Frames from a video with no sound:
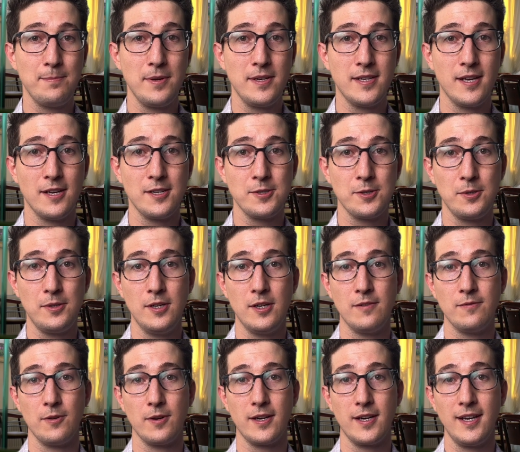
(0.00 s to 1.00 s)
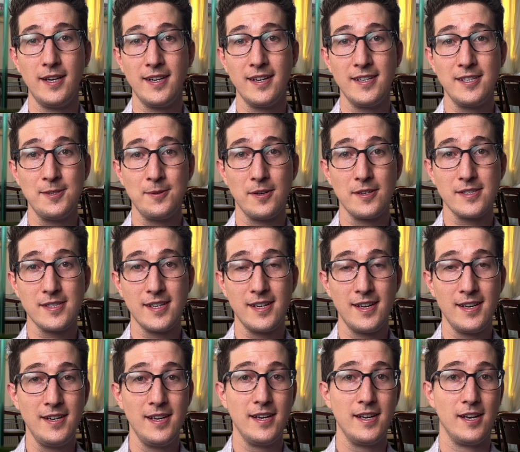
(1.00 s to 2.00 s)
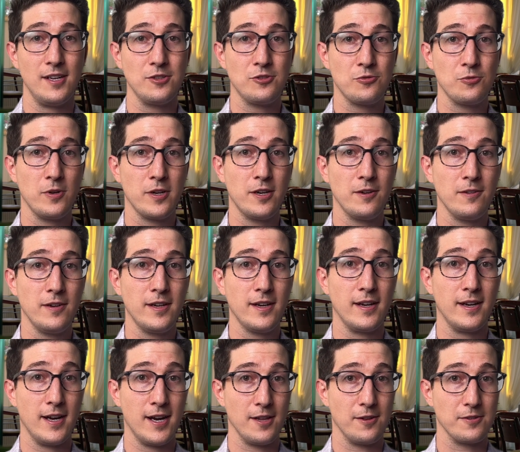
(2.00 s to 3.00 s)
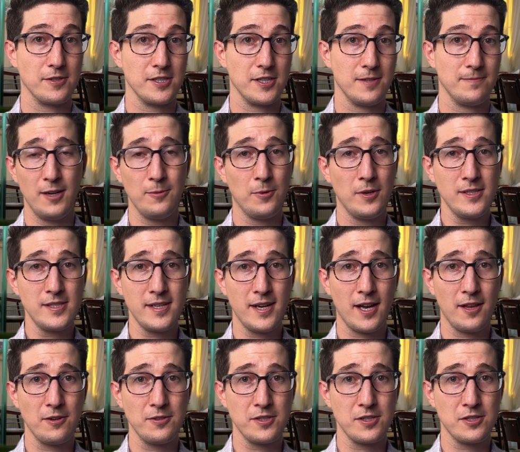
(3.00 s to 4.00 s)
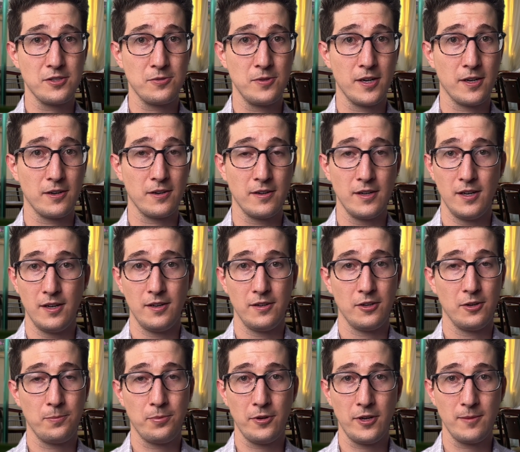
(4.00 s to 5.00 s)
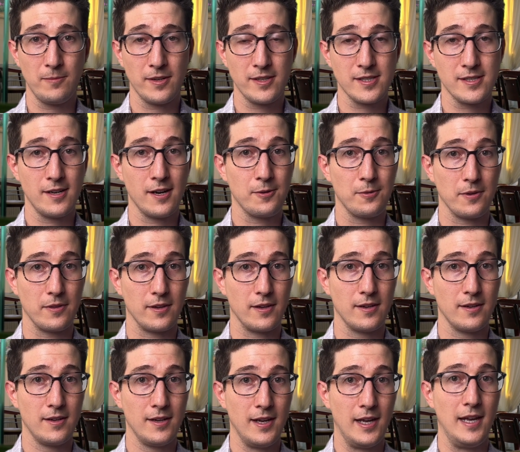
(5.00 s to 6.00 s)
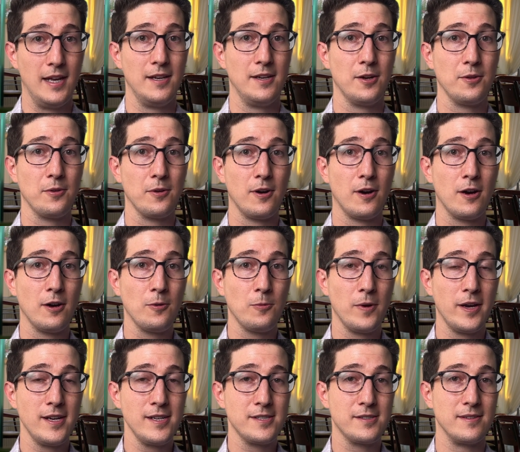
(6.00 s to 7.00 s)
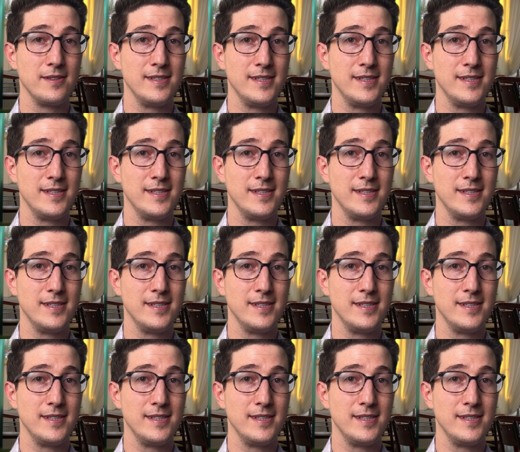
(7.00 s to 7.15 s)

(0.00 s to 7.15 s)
potential for getting into our skin and triggering an allergy. And once the allergy is triggered, you're pretty much stuck with it. Now, there are ways to